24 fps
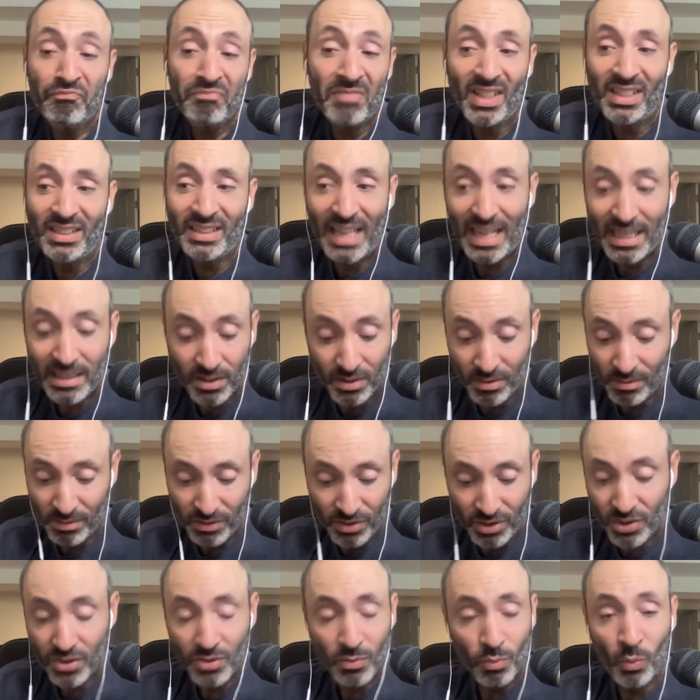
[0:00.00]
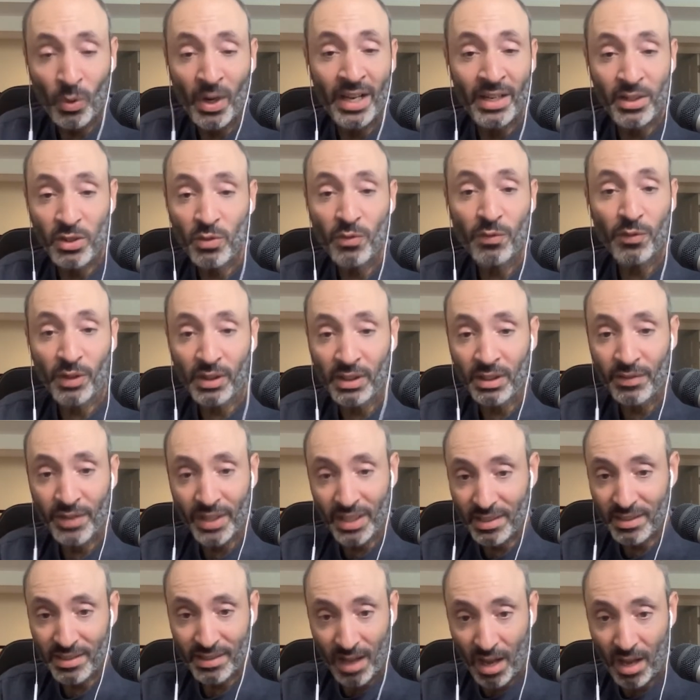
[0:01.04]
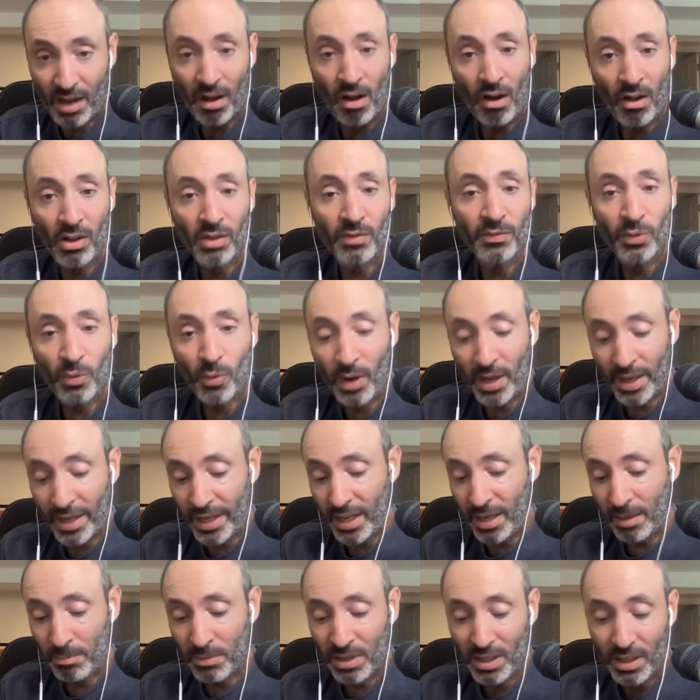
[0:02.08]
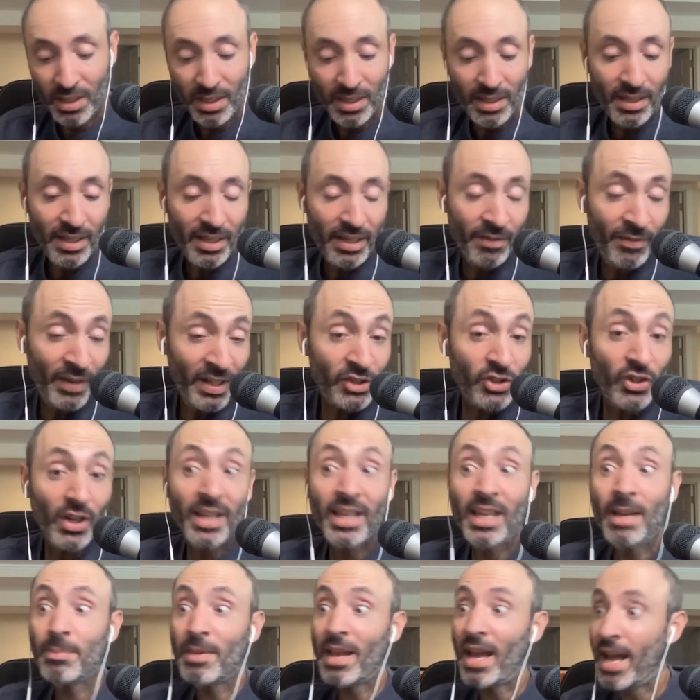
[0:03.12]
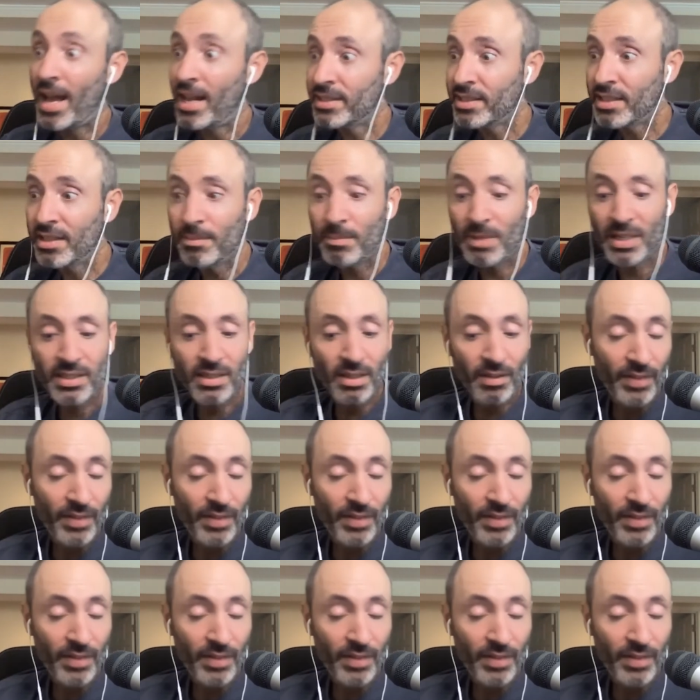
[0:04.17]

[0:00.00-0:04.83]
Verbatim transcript: that's just what I do for a living. It's not all of who I am. Eventually, I kept asking myself